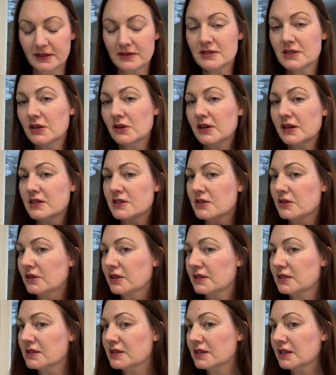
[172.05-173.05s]
So as you
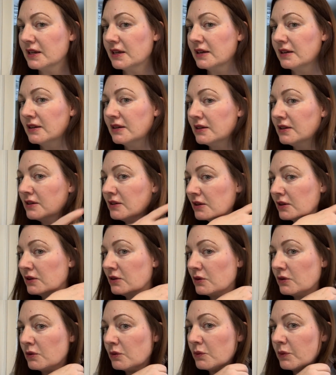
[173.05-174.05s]
can see,
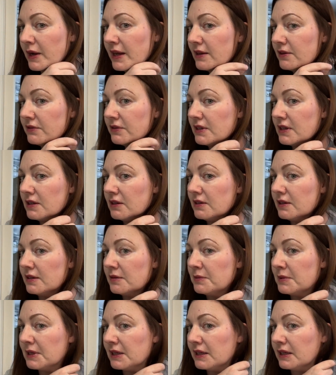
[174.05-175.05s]
wavy on
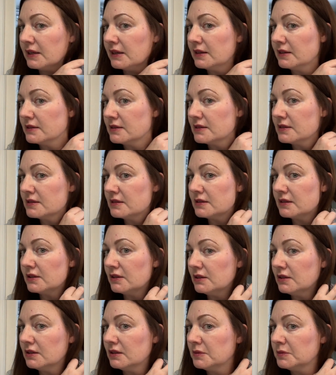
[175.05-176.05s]
me is
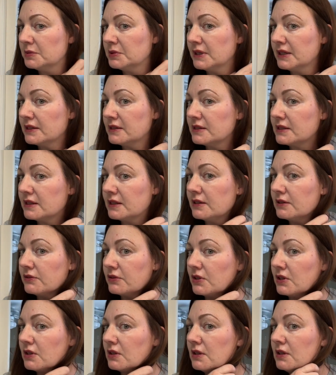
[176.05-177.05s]
still plenty of
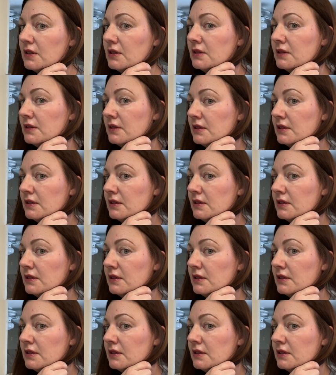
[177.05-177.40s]
curl.